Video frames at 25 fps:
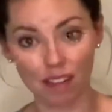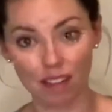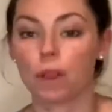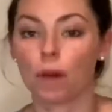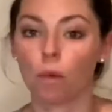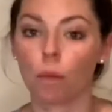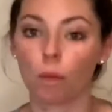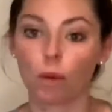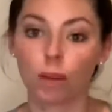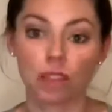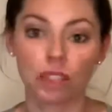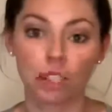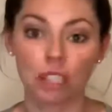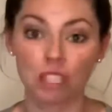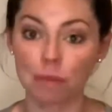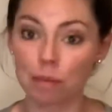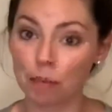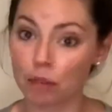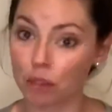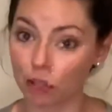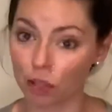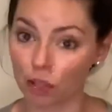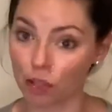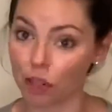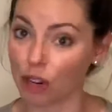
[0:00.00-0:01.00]
where
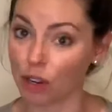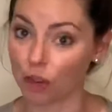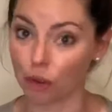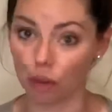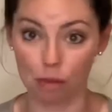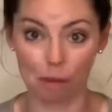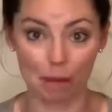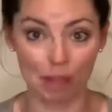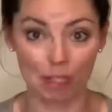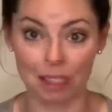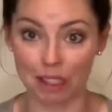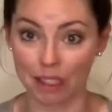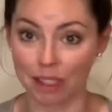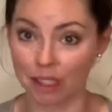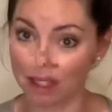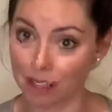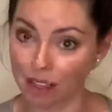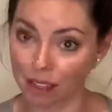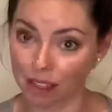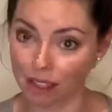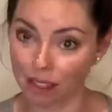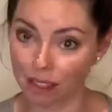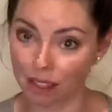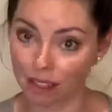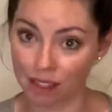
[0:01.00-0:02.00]
similar agreements
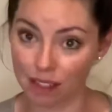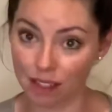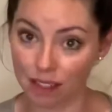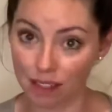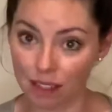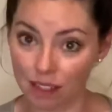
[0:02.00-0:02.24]
exist